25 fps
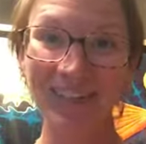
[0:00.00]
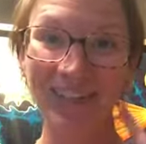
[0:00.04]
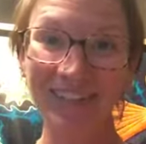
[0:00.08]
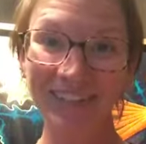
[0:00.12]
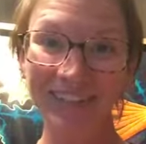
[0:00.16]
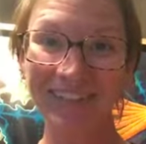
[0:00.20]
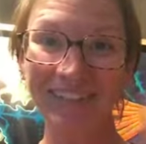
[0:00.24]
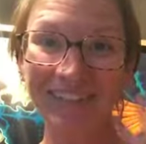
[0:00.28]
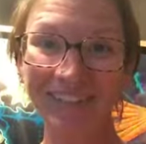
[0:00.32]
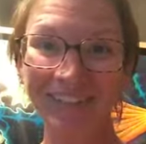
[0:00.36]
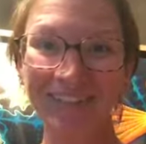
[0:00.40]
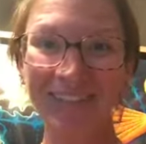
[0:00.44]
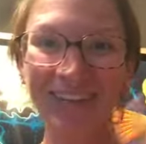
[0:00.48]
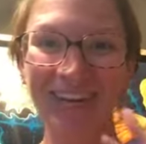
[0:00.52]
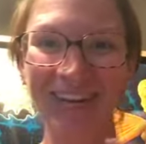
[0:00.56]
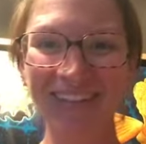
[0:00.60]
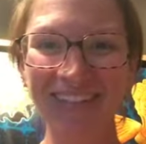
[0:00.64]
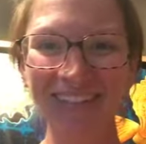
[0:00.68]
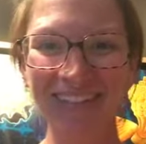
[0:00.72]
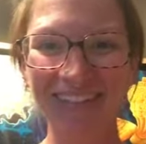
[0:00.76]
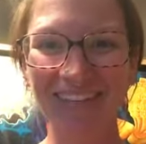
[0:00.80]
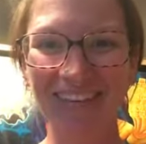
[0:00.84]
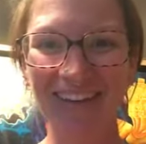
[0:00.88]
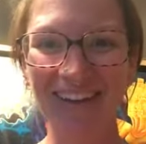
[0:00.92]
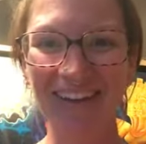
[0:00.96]
I'll see you
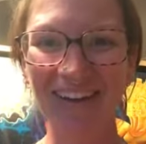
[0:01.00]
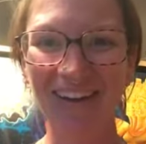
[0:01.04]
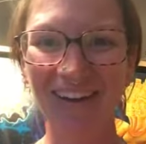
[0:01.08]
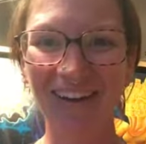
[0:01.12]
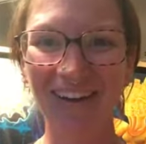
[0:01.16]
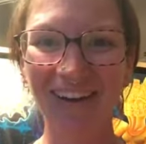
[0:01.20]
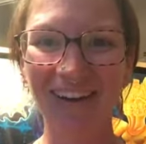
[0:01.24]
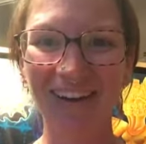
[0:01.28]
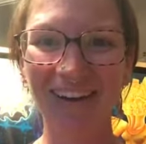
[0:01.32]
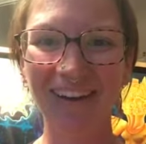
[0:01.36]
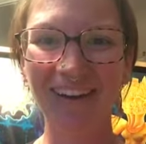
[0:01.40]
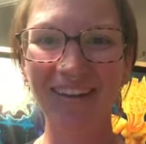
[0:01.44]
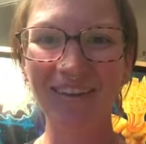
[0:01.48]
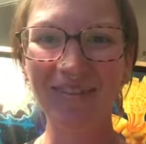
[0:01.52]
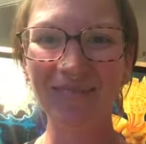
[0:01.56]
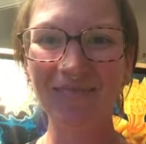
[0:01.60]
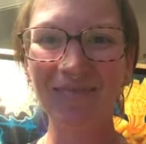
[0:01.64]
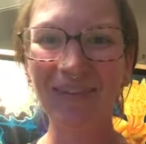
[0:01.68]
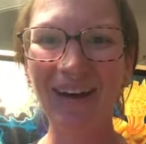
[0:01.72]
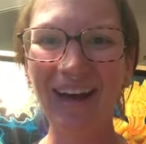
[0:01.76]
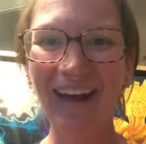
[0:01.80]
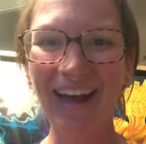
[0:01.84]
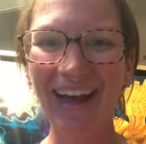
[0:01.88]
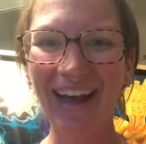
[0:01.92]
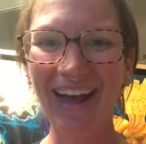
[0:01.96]
guys later.
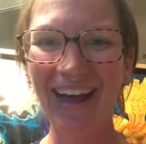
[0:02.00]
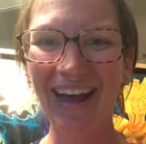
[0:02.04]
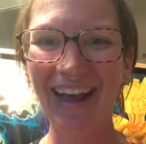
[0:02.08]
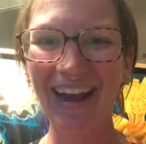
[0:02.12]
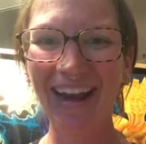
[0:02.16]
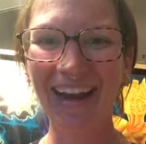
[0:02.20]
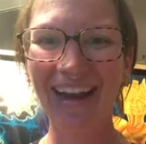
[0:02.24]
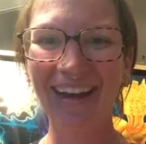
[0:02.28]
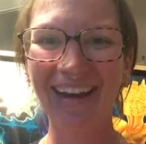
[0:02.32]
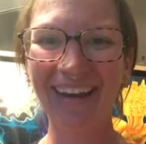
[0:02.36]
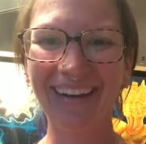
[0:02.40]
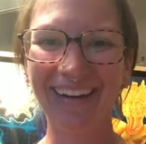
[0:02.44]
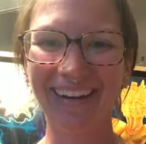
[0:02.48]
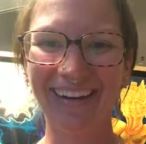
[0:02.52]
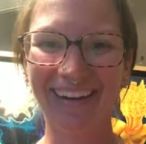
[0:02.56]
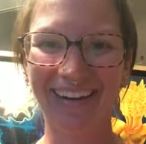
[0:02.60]
Bye.